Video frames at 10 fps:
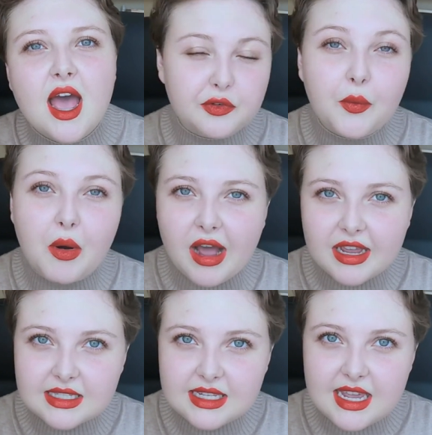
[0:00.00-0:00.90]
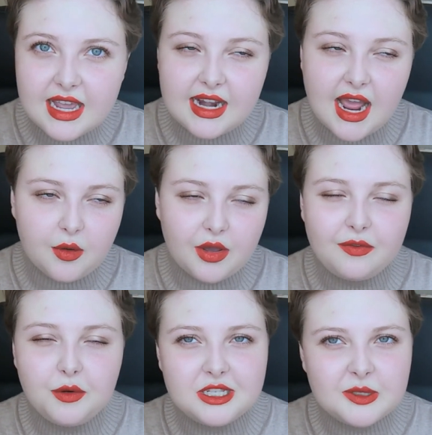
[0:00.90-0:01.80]
variety in how
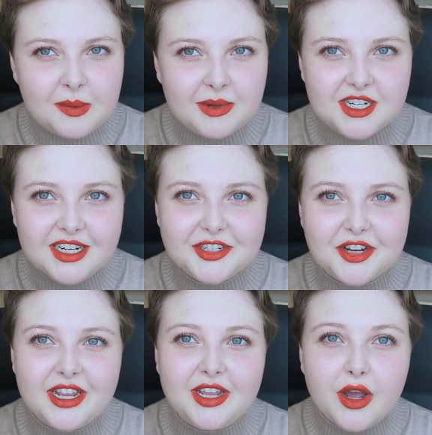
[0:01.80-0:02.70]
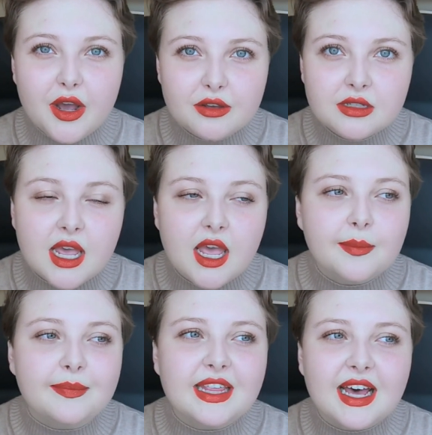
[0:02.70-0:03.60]
everyone's publishing journey goes,
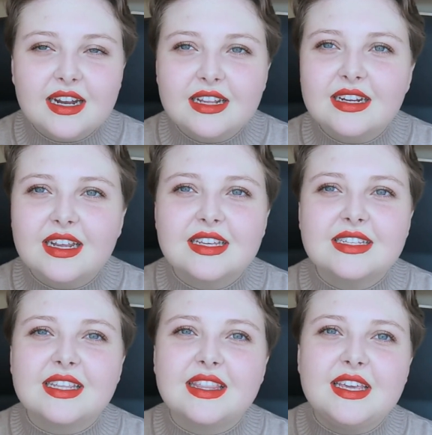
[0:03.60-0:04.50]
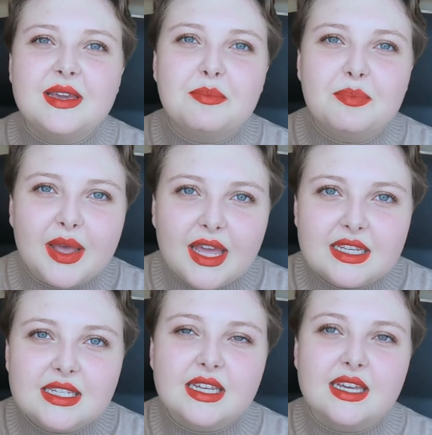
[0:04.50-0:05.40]
but that is the
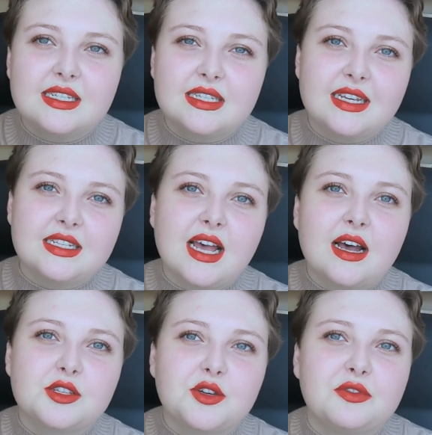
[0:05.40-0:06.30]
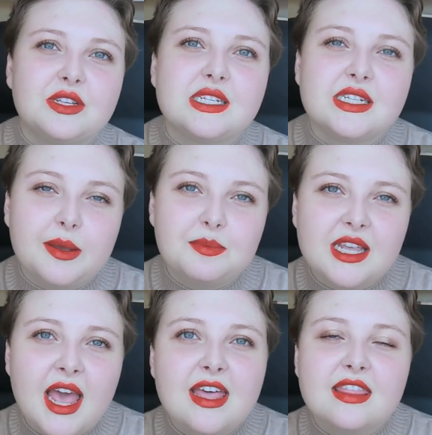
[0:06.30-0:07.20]
basic set out of the
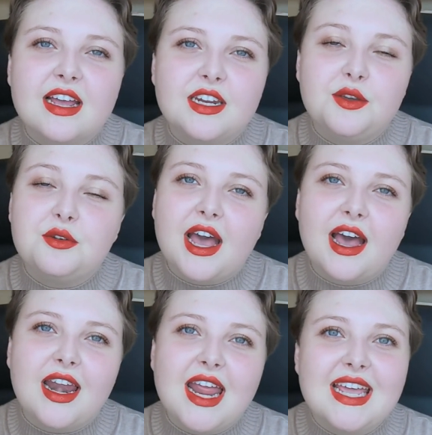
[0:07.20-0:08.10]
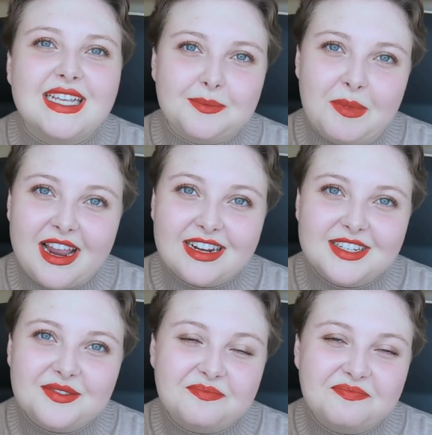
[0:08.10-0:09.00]
steps that you can
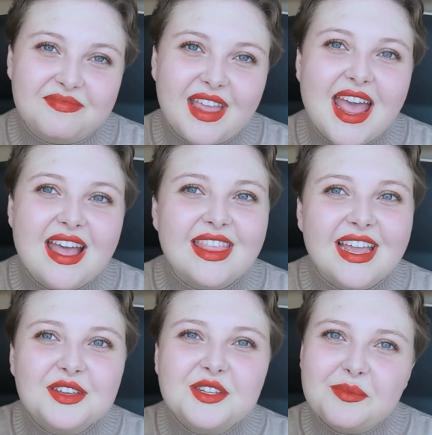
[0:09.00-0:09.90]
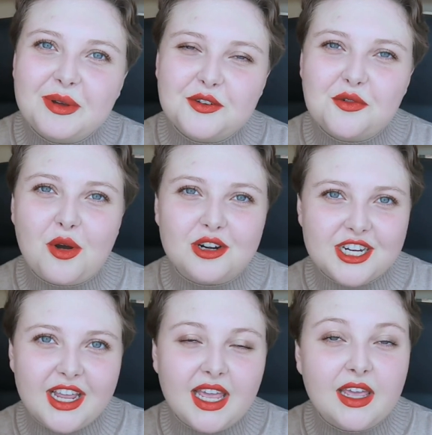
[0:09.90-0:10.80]
expect. Thank you so much for
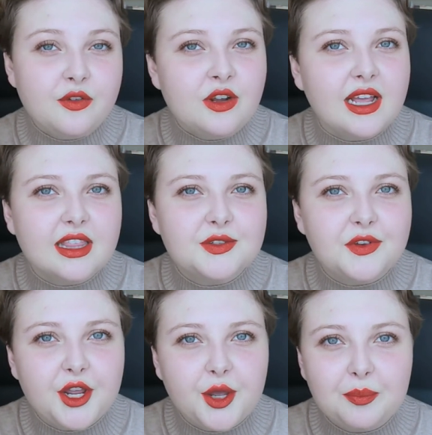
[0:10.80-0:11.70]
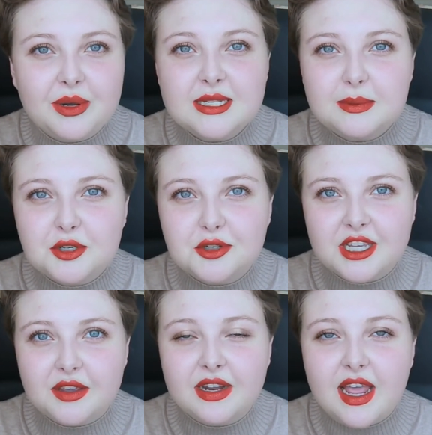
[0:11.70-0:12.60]
watching. If you like this video, please be sure
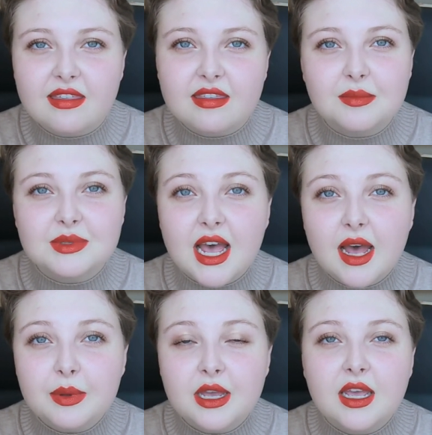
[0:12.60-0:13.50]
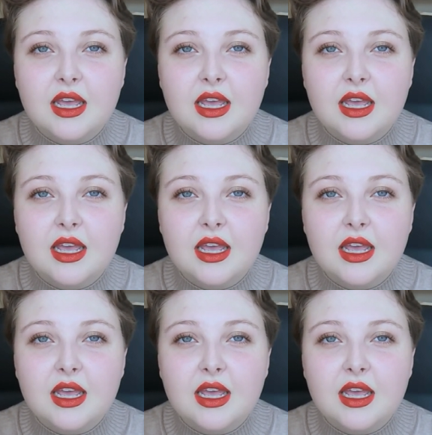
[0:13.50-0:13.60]
to give it a thumbs up.